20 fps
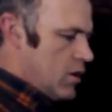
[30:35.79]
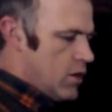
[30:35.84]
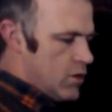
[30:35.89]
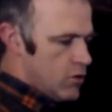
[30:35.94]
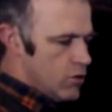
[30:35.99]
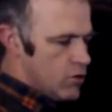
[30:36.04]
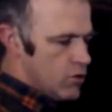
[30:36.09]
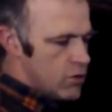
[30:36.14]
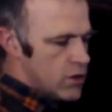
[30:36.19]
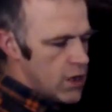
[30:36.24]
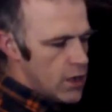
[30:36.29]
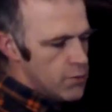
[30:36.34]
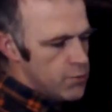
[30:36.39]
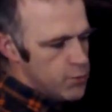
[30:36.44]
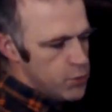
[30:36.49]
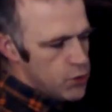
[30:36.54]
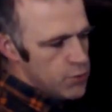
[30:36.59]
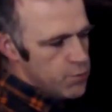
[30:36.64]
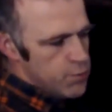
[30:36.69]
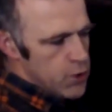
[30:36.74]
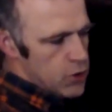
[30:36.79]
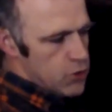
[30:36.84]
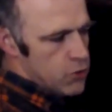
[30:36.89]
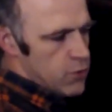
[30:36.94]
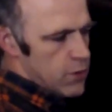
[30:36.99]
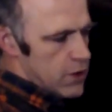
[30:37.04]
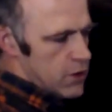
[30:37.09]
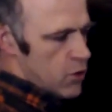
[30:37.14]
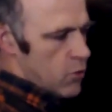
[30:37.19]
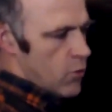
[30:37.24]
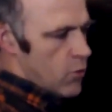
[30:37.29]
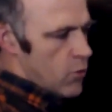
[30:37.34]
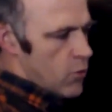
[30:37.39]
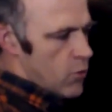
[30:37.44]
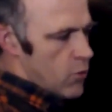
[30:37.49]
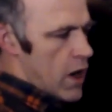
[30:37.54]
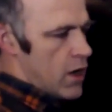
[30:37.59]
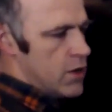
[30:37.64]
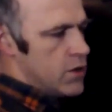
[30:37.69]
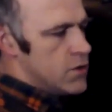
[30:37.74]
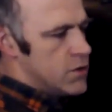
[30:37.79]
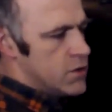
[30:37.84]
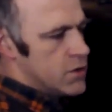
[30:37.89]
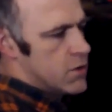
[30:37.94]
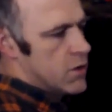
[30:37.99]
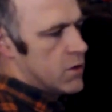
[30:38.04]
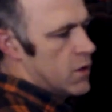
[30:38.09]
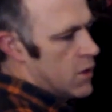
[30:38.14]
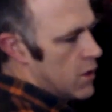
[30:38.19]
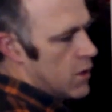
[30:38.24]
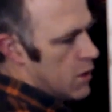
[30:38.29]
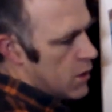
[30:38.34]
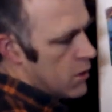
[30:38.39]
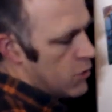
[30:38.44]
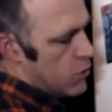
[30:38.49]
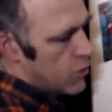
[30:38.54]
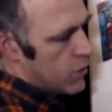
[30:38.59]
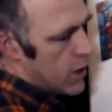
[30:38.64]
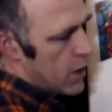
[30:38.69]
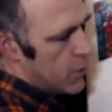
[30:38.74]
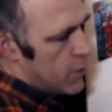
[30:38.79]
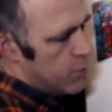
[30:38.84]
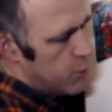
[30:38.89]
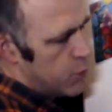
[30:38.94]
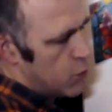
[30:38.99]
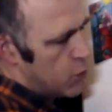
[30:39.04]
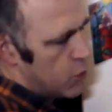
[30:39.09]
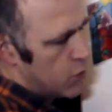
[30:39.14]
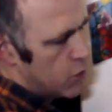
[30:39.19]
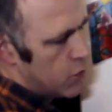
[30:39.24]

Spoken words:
You can put between the wires, you can put